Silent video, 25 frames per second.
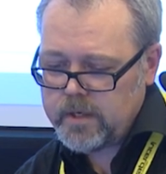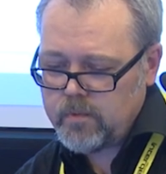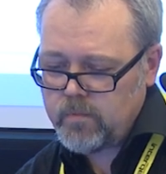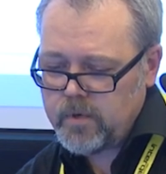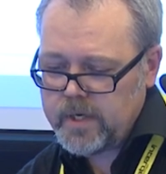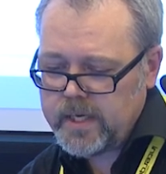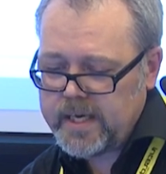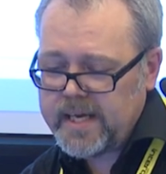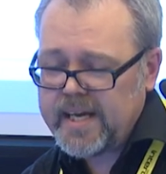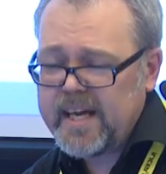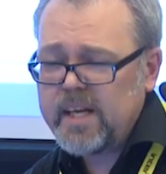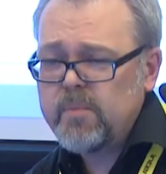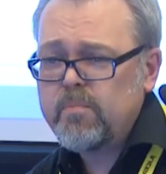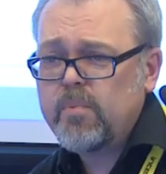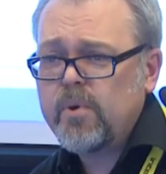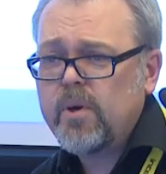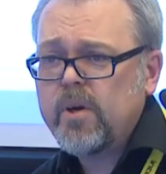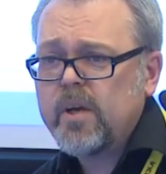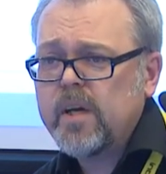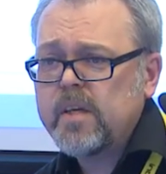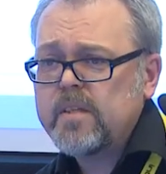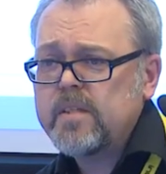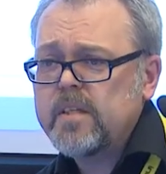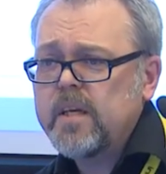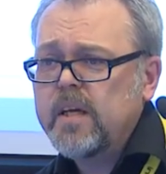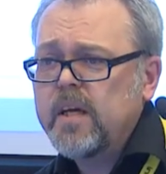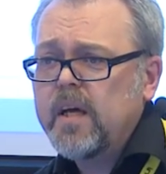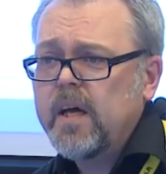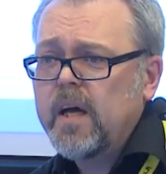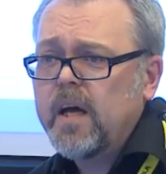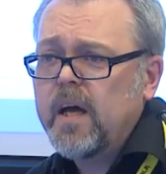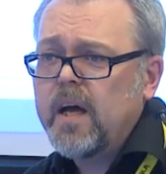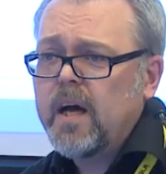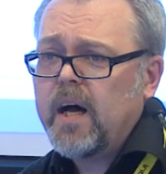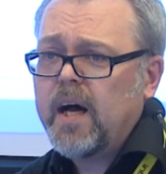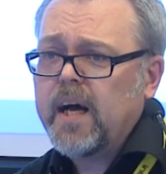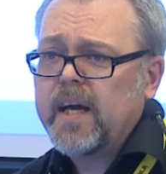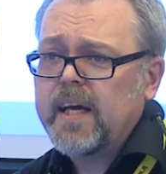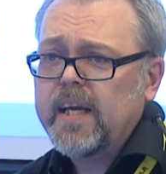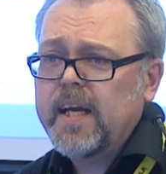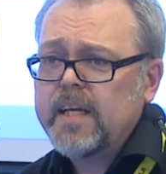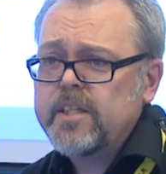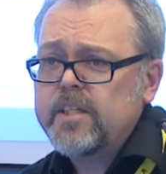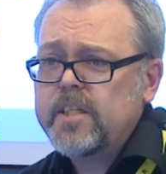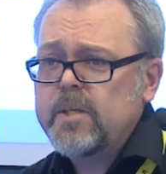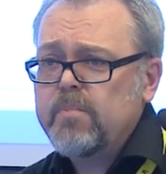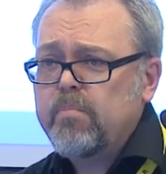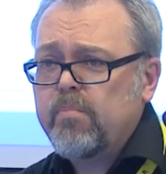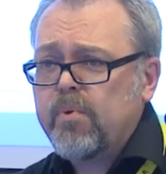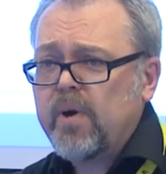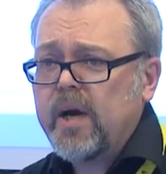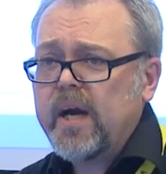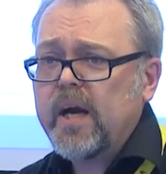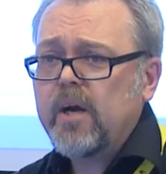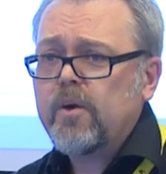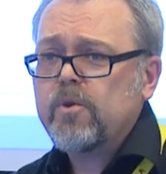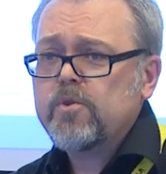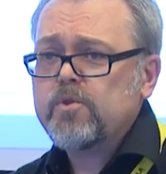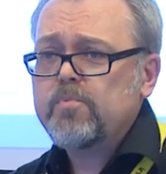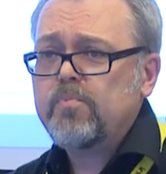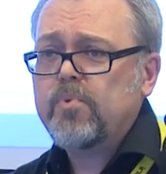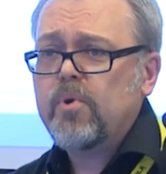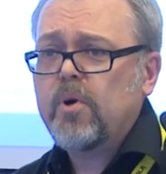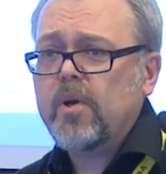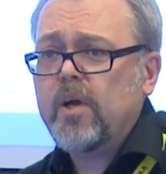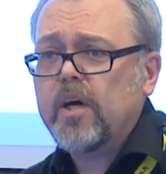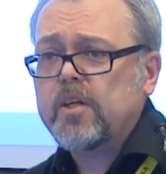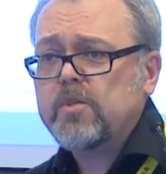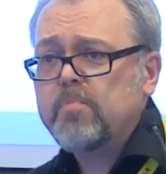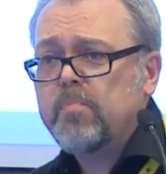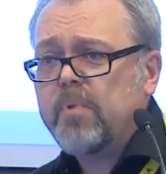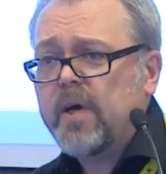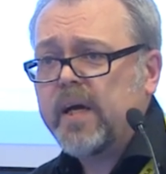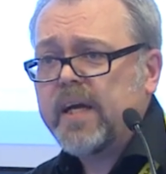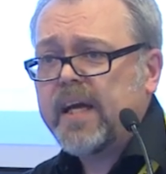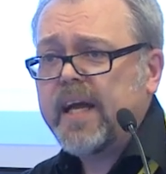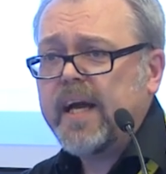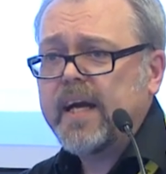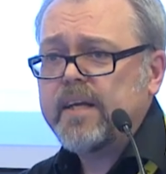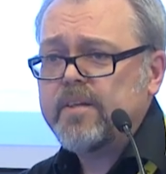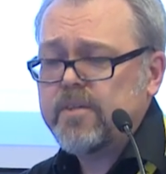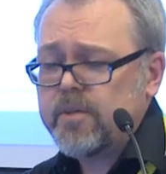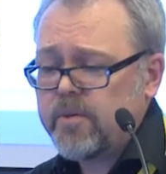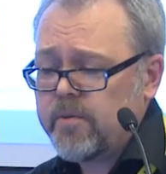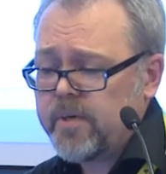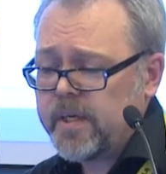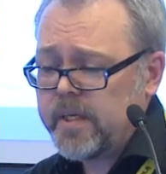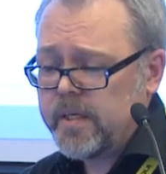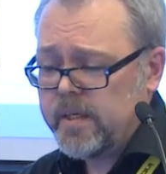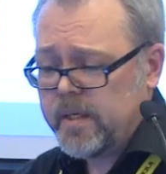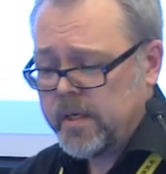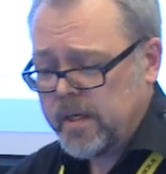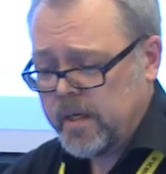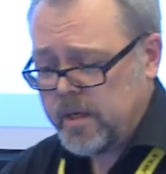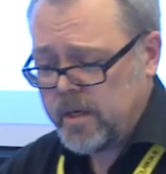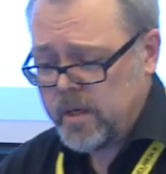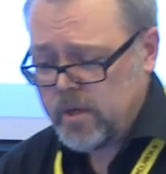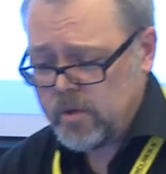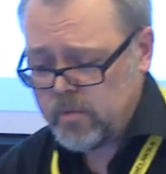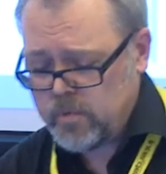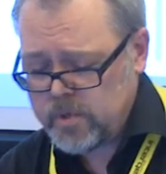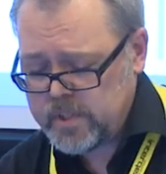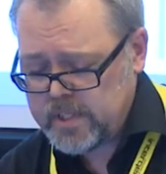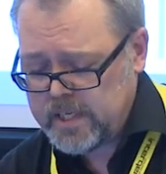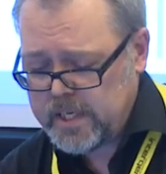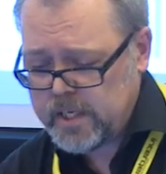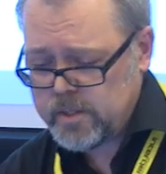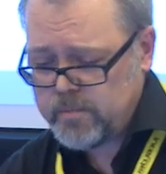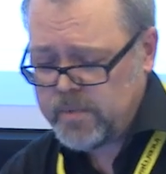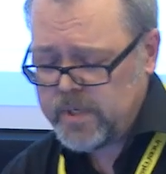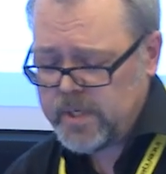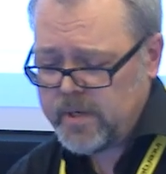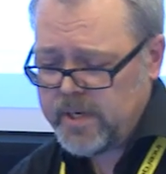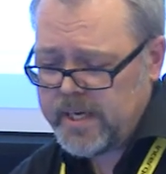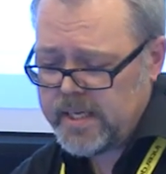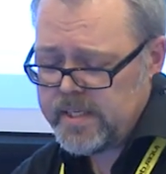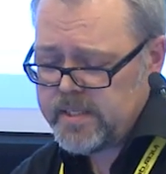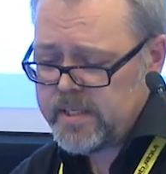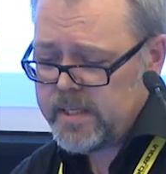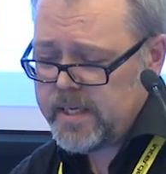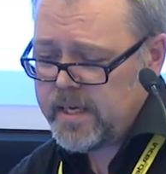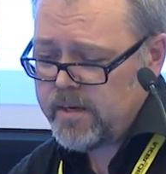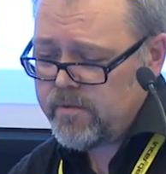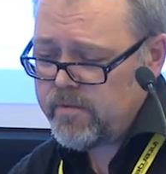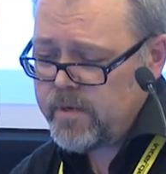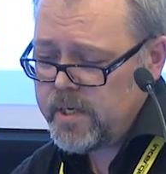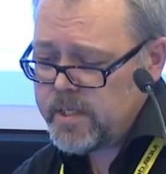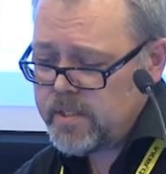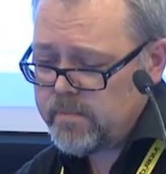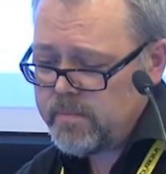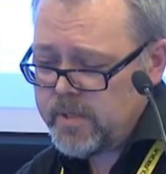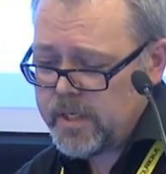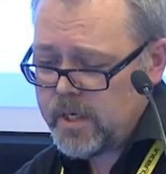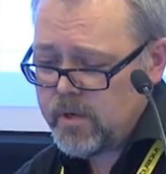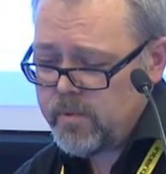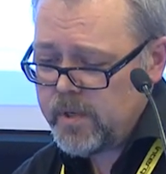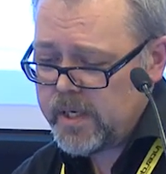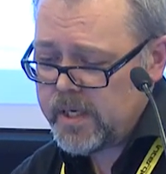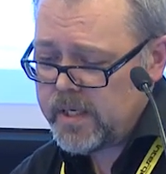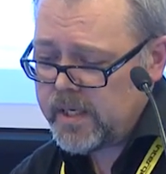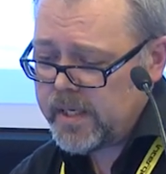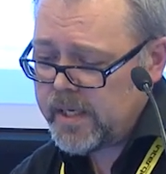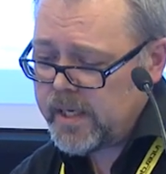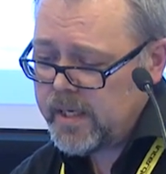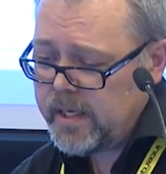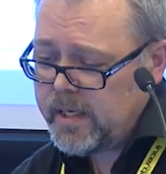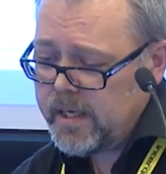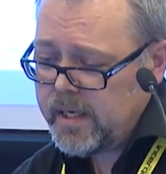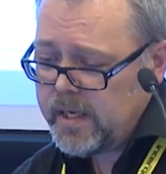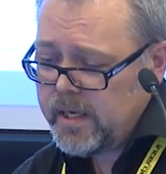When I add product, I can actually browse product by category, which allows me to enter that reasonably quickly.